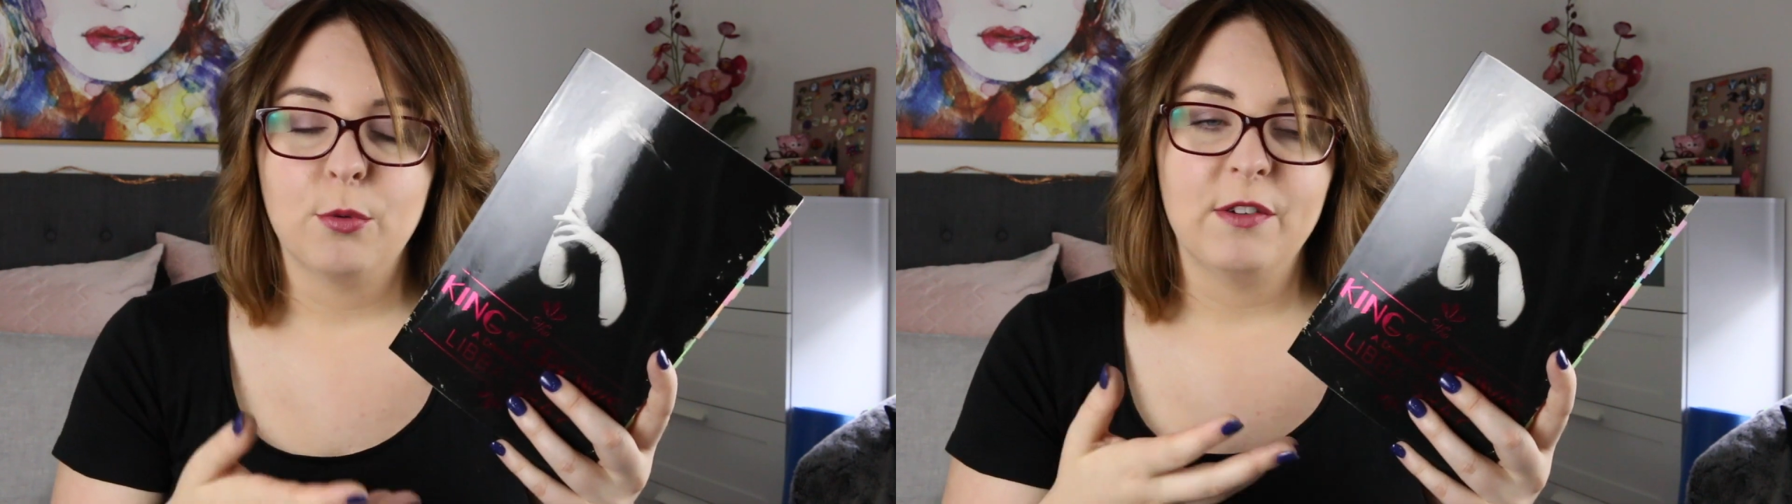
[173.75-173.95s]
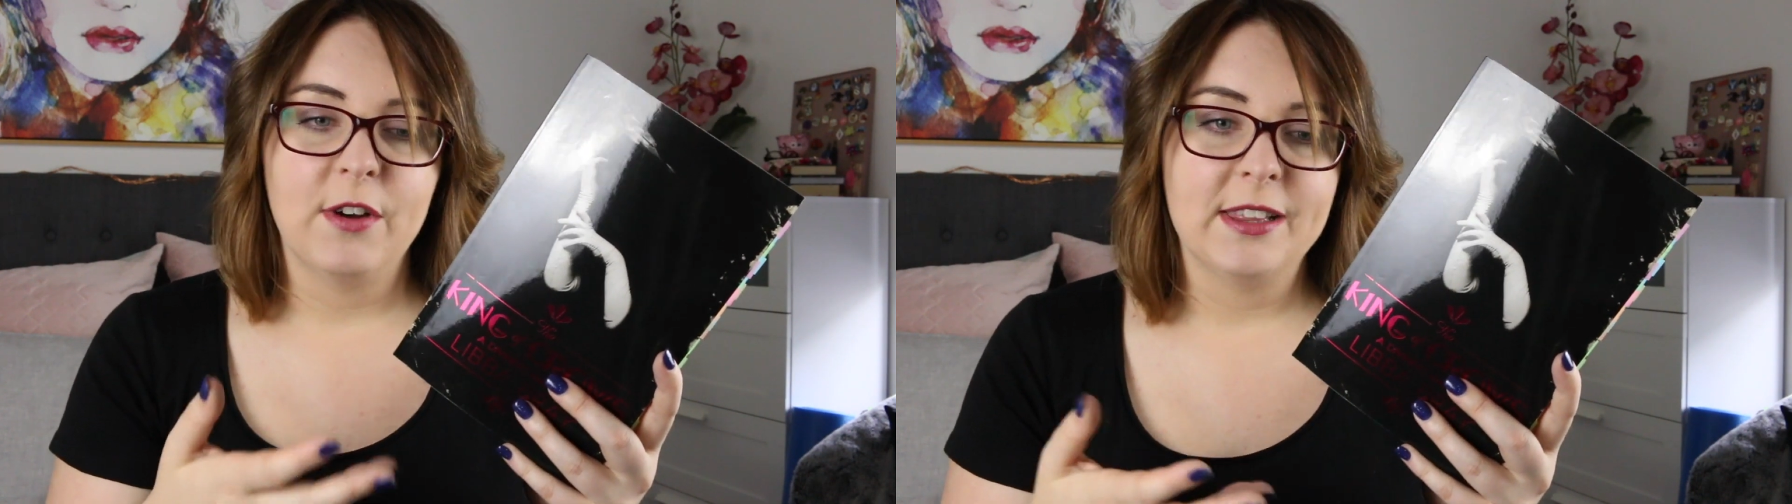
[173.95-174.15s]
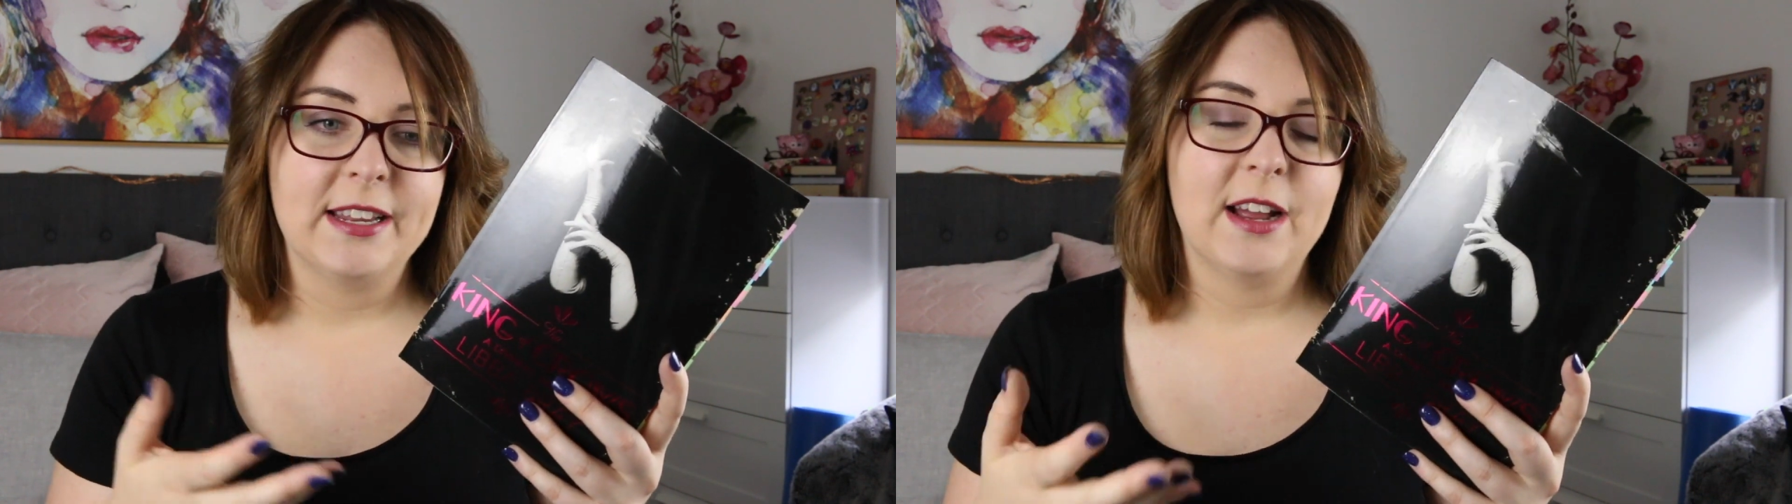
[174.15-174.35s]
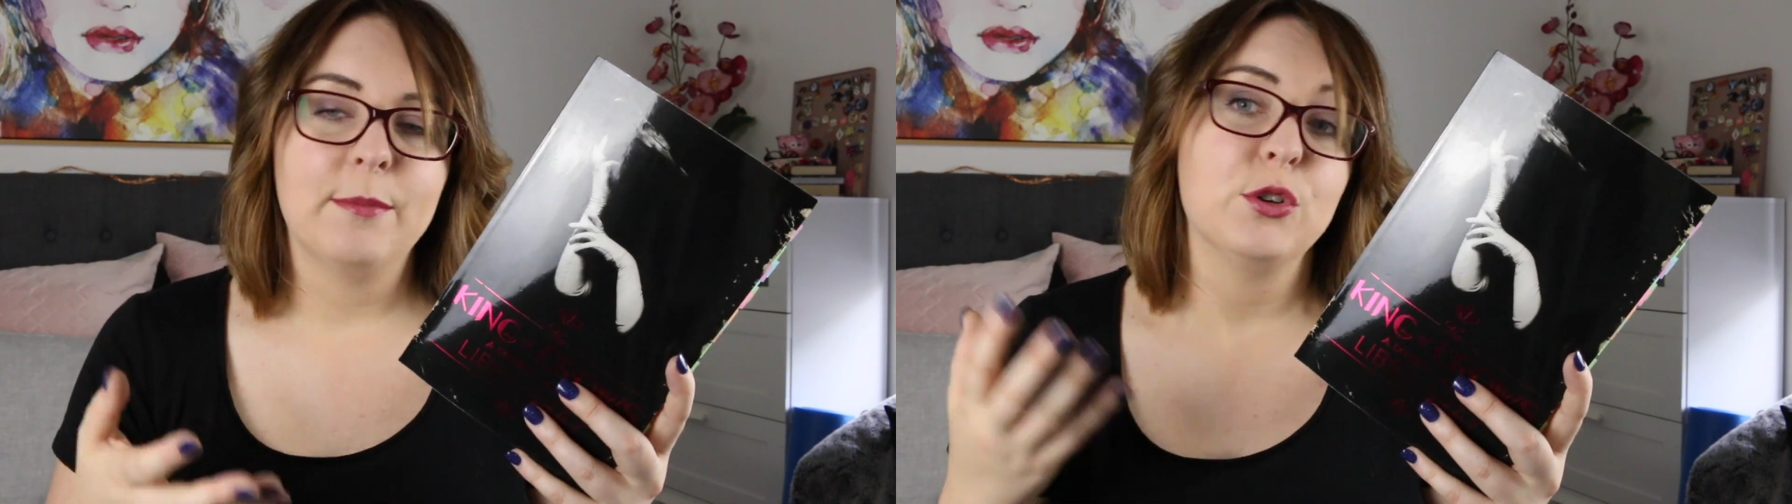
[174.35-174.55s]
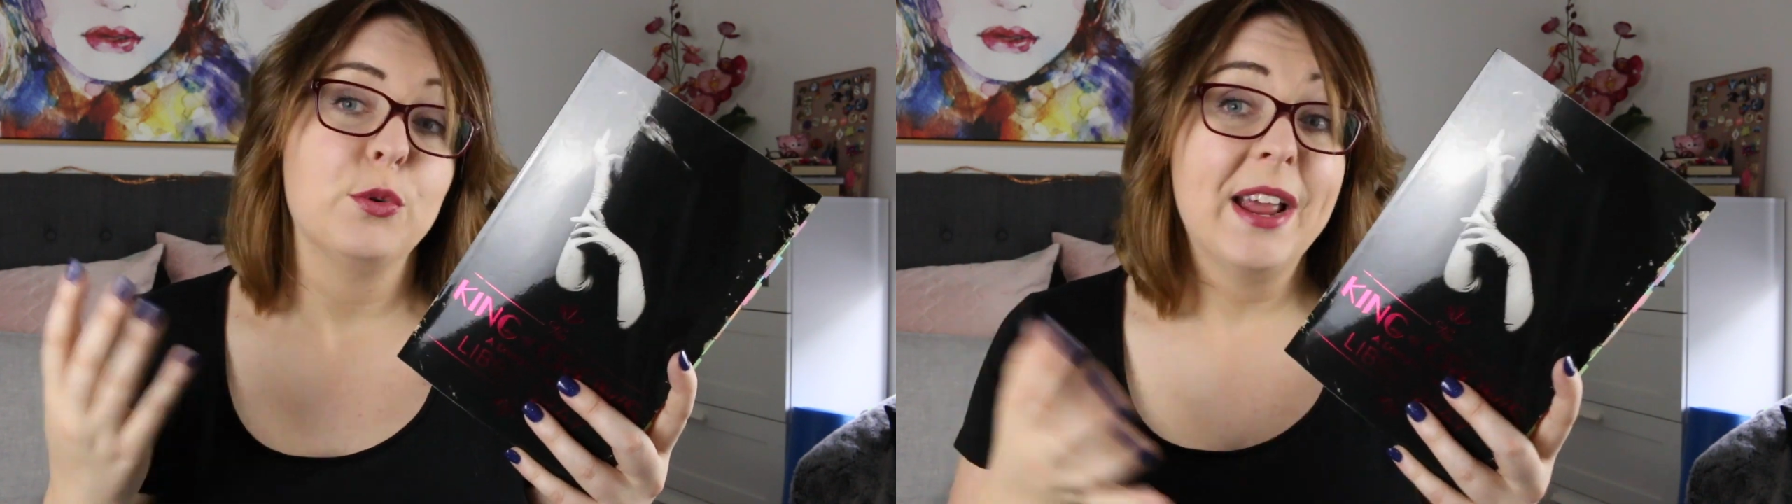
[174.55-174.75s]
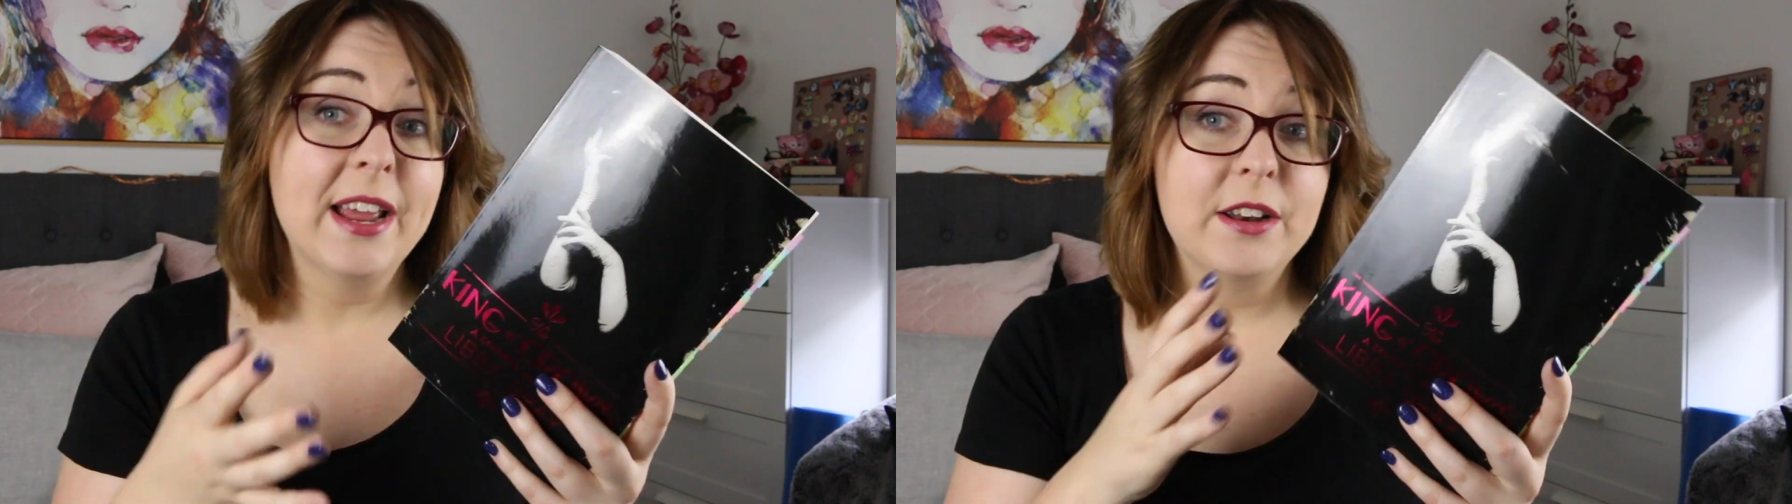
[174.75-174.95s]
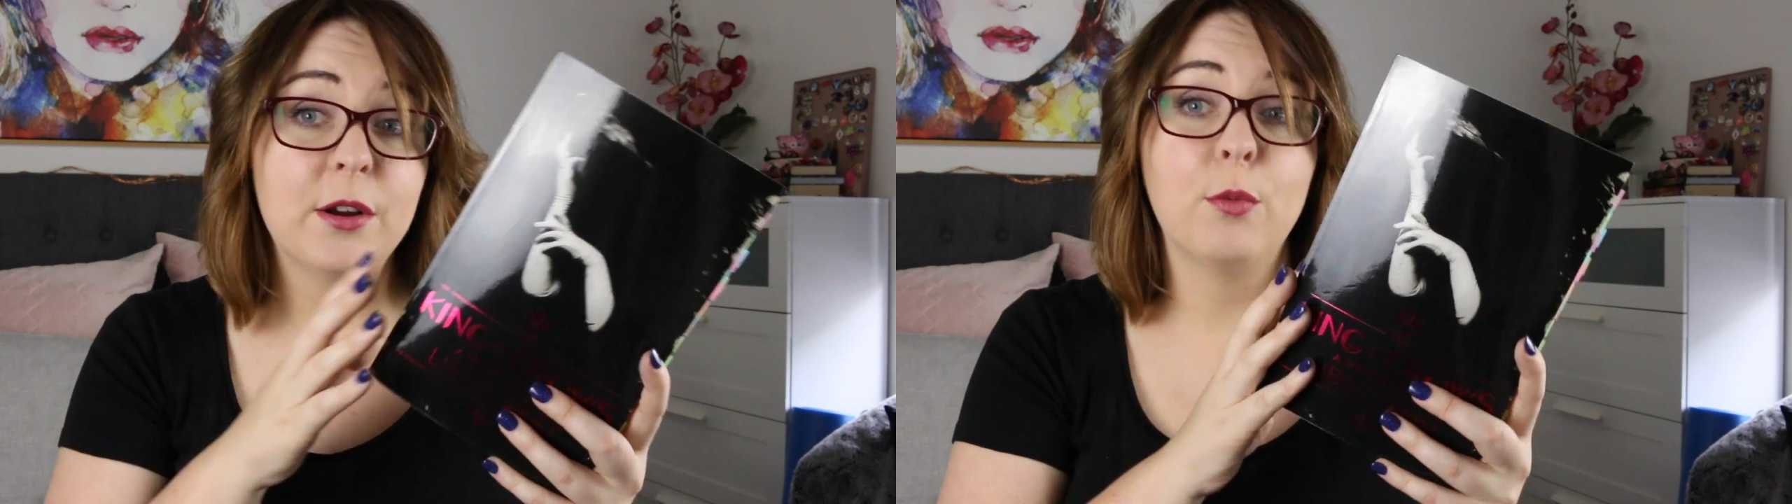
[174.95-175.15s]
we finally come to a head